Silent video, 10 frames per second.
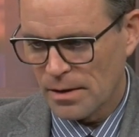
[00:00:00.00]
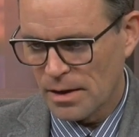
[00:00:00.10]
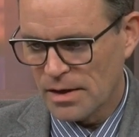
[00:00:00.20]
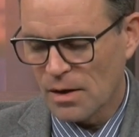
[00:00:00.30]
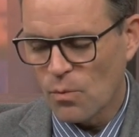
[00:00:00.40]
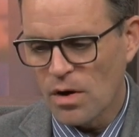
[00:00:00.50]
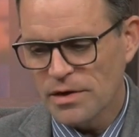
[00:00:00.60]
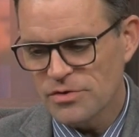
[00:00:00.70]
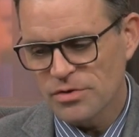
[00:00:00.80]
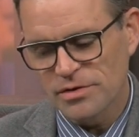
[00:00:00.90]
And I
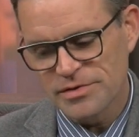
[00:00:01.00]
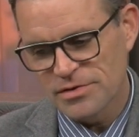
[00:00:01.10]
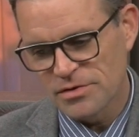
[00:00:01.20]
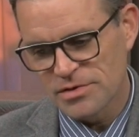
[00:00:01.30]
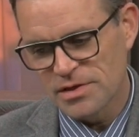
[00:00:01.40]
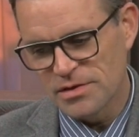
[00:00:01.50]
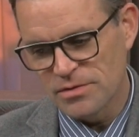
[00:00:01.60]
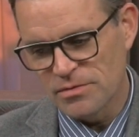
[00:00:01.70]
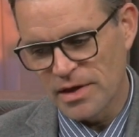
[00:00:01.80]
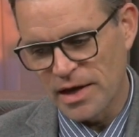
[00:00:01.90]
wanted your listeners to
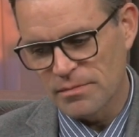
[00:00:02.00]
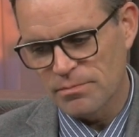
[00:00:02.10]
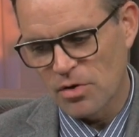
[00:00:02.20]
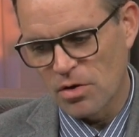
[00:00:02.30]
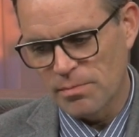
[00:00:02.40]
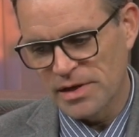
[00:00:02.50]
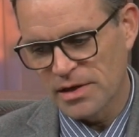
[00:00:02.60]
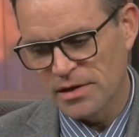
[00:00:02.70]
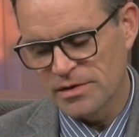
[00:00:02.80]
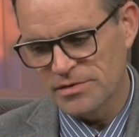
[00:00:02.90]
do that, Paul,
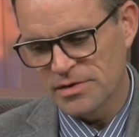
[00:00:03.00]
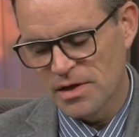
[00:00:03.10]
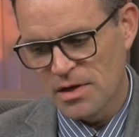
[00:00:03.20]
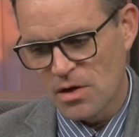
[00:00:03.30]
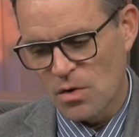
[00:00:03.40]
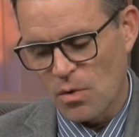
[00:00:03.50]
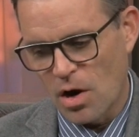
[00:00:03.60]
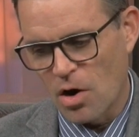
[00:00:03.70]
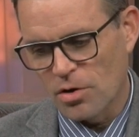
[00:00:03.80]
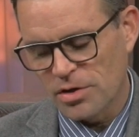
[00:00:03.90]
because
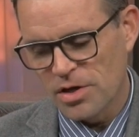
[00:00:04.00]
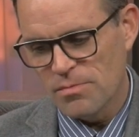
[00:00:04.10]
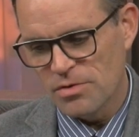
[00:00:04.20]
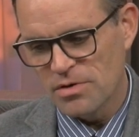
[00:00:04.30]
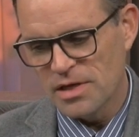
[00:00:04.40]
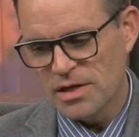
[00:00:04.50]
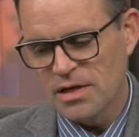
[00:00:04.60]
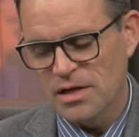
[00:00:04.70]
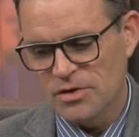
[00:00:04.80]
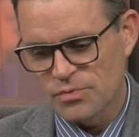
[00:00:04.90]
our
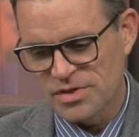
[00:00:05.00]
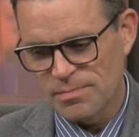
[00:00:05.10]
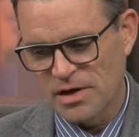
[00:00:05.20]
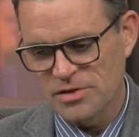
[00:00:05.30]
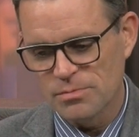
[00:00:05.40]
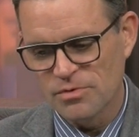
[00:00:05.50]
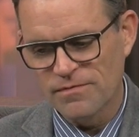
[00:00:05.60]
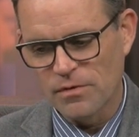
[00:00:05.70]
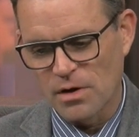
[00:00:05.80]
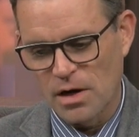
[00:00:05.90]
community is responsible
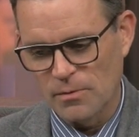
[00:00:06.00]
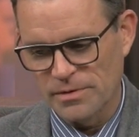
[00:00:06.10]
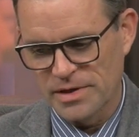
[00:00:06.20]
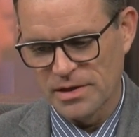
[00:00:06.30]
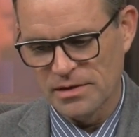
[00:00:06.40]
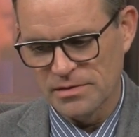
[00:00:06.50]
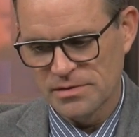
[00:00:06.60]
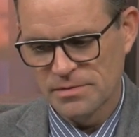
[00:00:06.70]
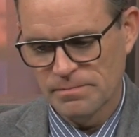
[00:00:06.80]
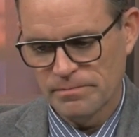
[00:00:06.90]
for our
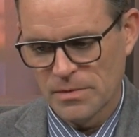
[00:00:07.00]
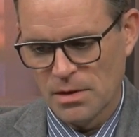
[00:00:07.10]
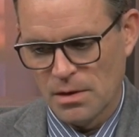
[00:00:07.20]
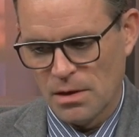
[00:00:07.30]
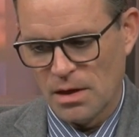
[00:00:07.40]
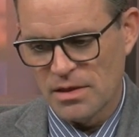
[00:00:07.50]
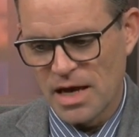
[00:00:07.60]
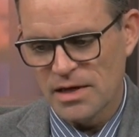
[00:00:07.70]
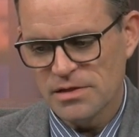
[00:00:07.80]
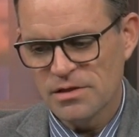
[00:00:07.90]
kids. And
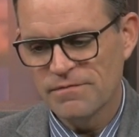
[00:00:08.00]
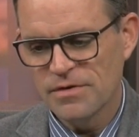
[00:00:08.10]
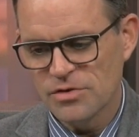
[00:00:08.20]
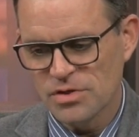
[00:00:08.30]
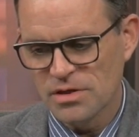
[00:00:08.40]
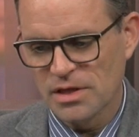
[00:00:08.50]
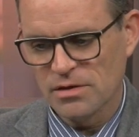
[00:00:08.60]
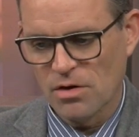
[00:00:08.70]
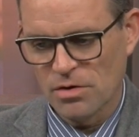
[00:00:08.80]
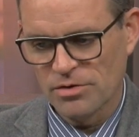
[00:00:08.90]
that is the vision
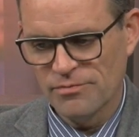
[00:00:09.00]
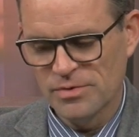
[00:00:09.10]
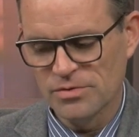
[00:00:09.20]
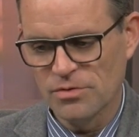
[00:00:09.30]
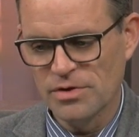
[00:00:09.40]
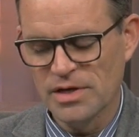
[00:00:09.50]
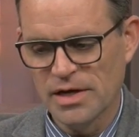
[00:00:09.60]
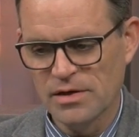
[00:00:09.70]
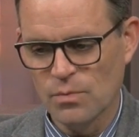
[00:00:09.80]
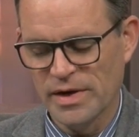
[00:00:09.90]
that the Heart of Missouri
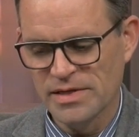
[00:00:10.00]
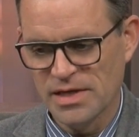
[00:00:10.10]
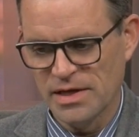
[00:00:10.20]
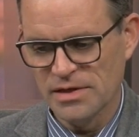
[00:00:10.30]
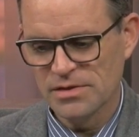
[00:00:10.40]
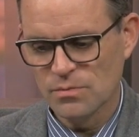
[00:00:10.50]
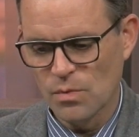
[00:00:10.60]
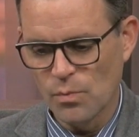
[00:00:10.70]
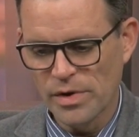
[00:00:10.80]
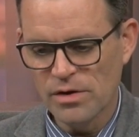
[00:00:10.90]
United Way takes
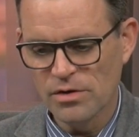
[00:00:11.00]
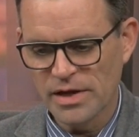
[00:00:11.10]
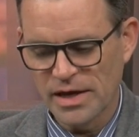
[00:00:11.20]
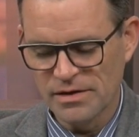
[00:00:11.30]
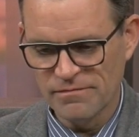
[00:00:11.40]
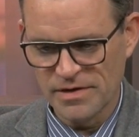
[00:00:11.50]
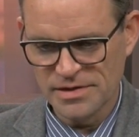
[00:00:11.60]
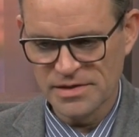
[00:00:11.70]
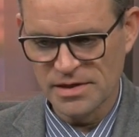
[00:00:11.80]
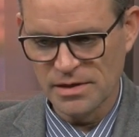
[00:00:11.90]
when we look at
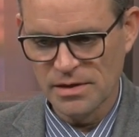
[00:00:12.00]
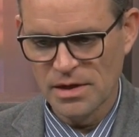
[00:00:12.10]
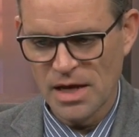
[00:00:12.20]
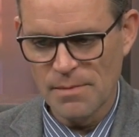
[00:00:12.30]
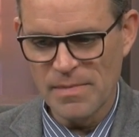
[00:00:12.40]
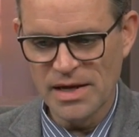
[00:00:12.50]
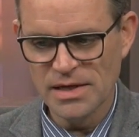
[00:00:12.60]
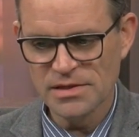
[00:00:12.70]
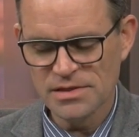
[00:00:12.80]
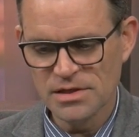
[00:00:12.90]
investing and
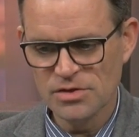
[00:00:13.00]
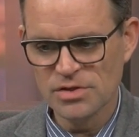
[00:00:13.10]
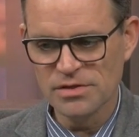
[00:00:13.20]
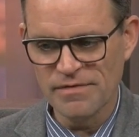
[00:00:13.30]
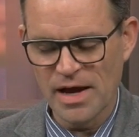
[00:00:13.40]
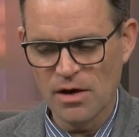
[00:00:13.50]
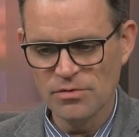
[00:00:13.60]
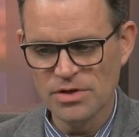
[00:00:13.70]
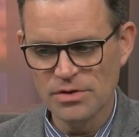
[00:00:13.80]
making decisions of how to